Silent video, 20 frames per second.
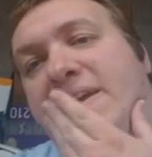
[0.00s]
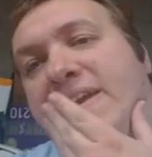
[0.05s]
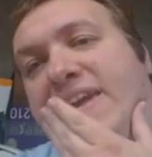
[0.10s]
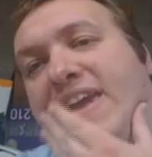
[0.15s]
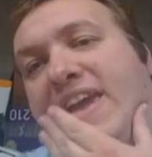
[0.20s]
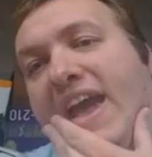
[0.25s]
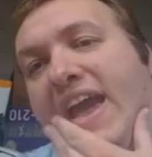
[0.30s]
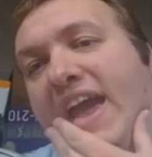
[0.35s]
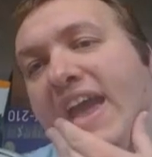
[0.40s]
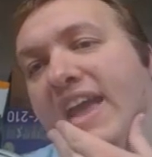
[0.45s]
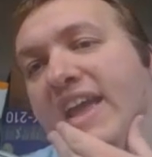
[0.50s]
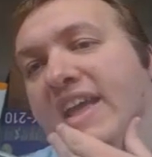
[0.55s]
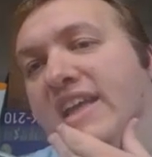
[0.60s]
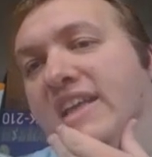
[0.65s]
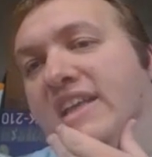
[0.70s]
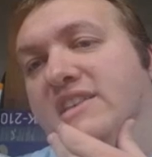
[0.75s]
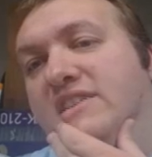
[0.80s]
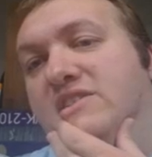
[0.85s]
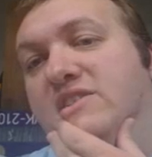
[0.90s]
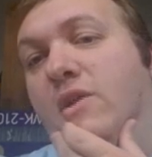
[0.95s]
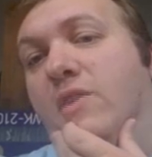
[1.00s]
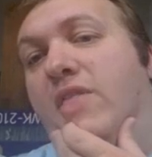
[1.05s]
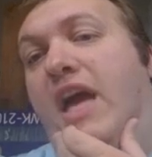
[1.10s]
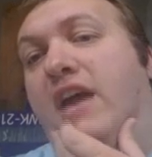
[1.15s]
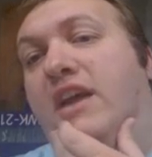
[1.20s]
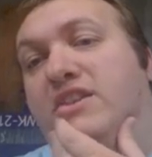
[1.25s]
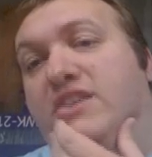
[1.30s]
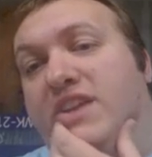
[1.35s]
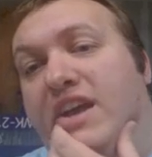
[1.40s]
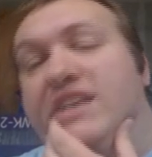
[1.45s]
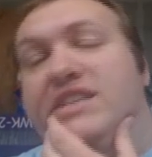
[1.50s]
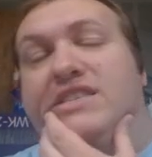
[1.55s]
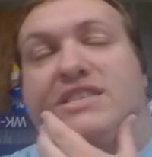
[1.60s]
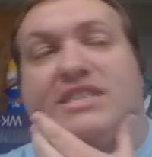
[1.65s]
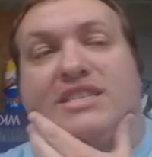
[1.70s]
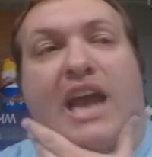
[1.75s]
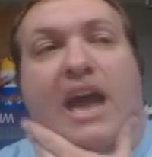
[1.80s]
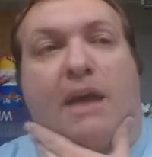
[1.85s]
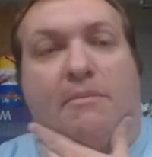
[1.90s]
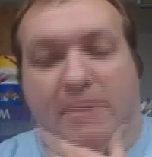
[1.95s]
Okay. So that does
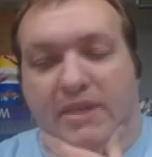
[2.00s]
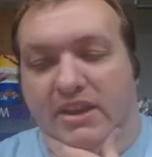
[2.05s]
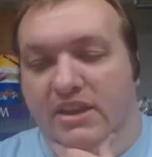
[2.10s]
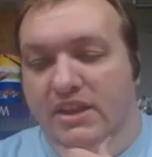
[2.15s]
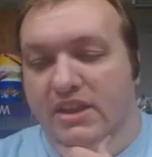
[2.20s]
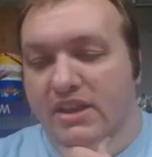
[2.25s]
stop it.